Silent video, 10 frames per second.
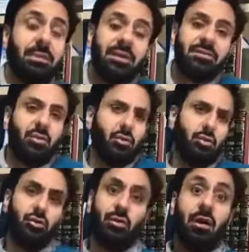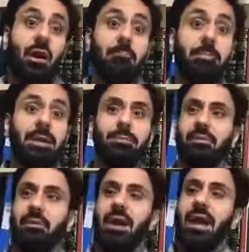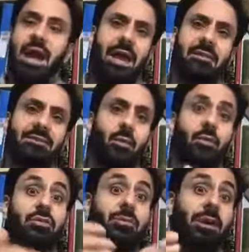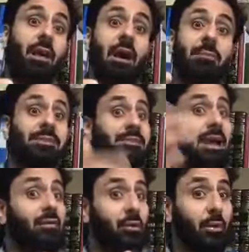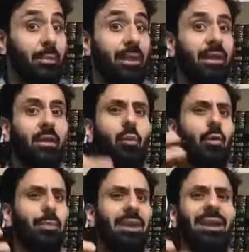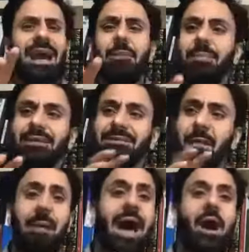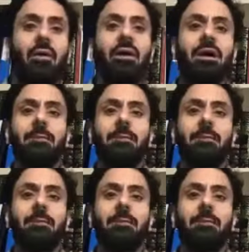Because, you know, you shouldn't harm people, and someone who's being harmed doesn't have well-being, and well-being can be somehow,